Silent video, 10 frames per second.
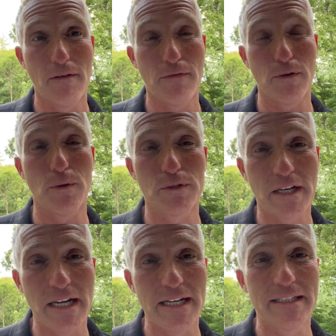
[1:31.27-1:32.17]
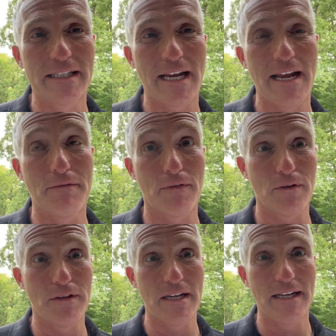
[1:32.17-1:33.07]
for those kids and for
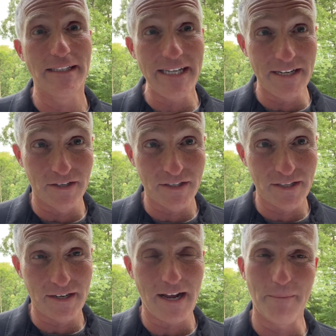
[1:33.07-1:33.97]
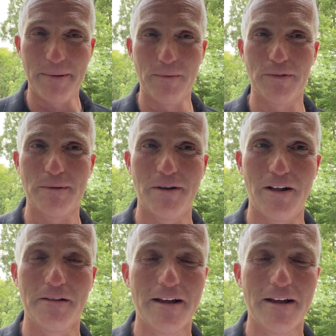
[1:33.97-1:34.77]
the leaders that are helping with them all